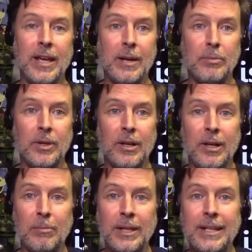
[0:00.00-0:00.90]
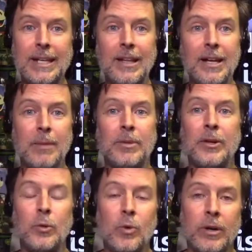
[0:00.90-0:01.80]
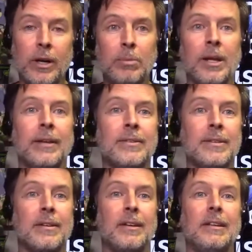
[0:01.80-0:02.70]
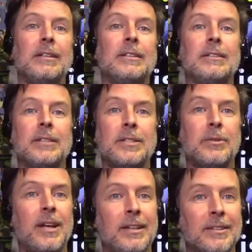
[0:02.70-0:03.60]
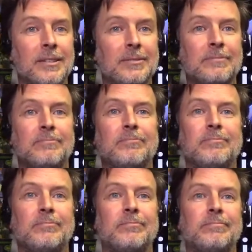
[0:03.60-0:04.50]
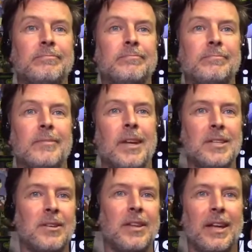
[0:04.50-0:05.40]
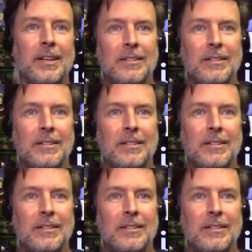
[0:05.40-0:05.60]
got to put a blinky light up there to warn airplanes. That's right. I saw that.